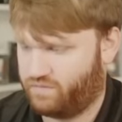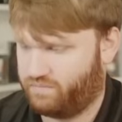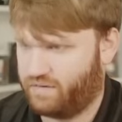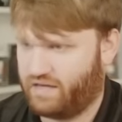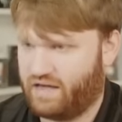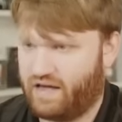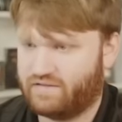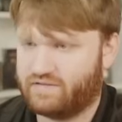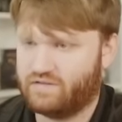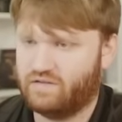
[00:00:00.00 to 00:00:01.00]

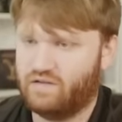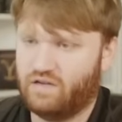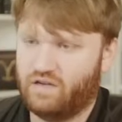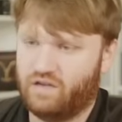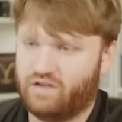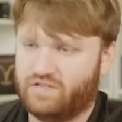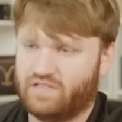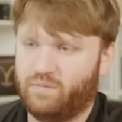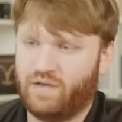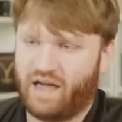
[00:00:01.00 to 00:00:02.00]
PS, you can
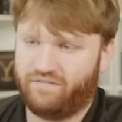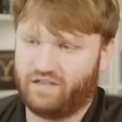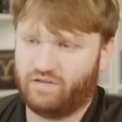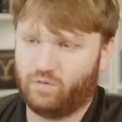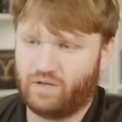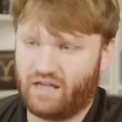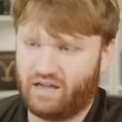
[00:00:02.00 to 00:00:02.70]
see we have the TwinGate